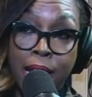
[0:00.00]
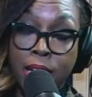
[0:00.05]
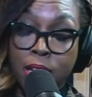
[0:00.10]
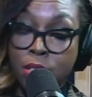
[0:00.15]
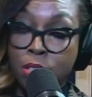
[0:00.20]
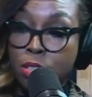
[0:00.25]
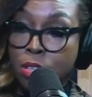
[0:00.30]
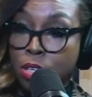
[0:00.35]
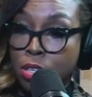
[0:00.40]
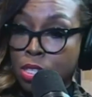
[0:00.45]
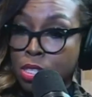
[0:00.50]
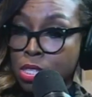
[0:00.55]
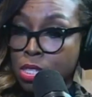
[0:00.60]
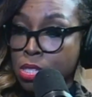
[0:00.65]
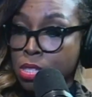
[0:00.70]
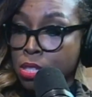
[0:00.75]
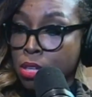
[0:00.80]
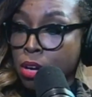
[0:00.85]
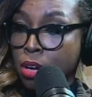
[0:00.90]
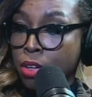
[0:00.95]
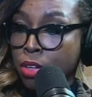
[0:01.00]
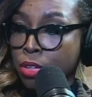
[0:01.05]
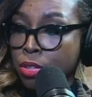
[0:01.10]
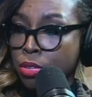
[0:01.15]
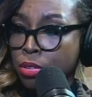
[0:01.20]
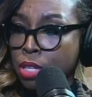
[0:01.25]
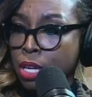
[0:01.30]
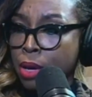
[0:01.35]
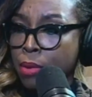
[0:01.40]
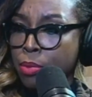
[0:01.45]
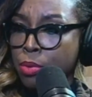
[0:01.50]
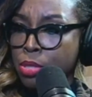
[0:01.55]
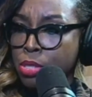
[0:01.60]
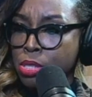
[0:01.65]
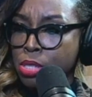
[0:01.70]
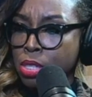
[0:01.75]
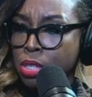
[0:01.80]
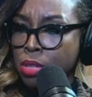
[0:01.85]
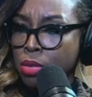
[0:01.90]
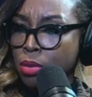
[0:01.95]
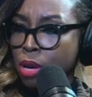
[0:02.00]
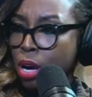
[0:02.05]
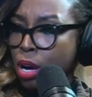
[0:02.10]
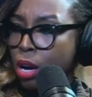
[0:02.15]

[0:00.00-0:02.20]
And you know, this is an article that was in